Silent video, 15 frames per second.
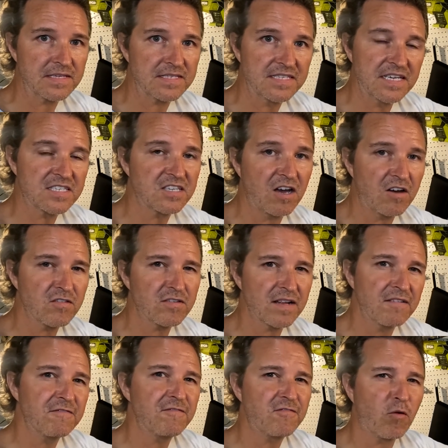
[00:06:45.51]

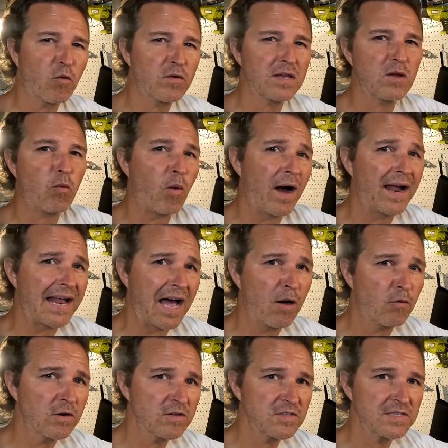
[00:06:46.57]
640 watt
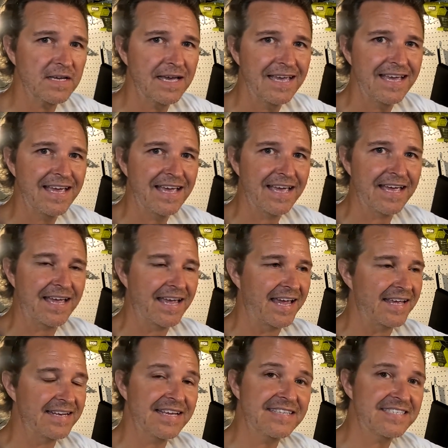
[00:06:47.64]
hours,
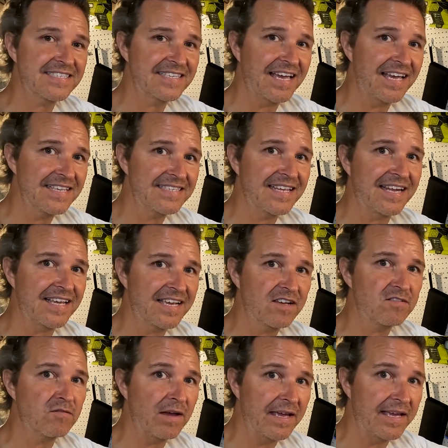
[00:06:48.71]
and it says that it
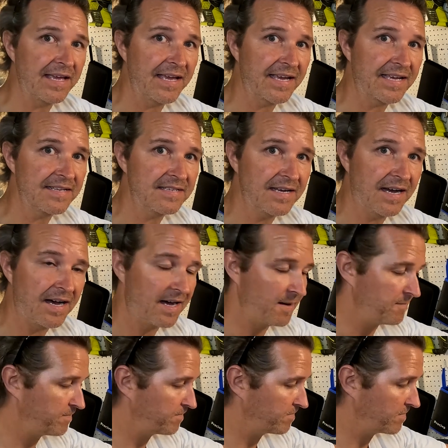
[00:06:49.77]

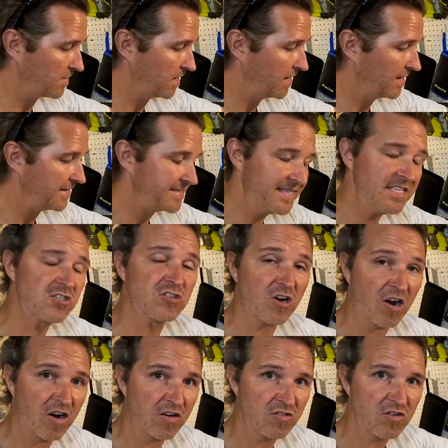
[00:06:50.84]
can
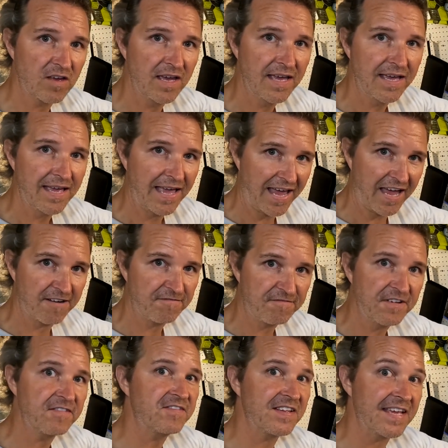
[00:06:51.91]
discharge at
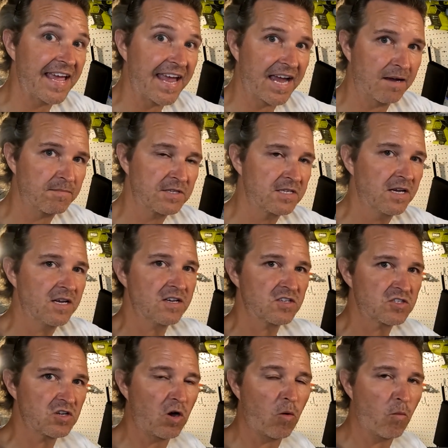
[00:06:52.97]
50 amps.
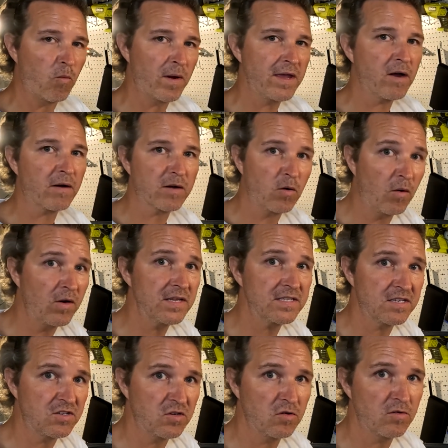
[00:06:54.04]
So we are
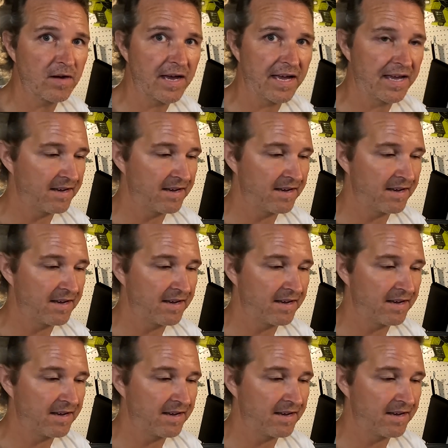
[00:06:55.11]
going to do